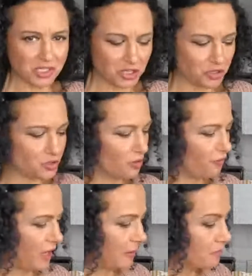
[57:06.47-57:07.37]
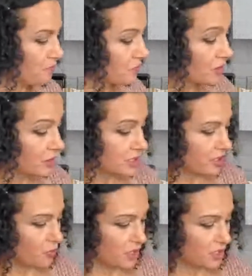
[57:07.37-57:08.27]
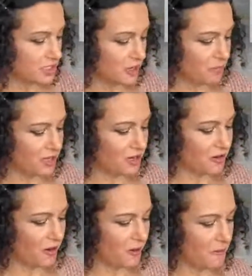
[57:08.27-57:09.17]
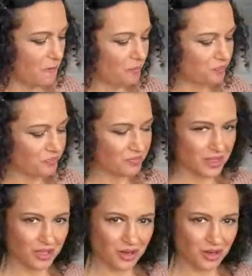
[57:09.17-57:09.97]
I am a Snickerdoodle fan. Let's see if we can dip it to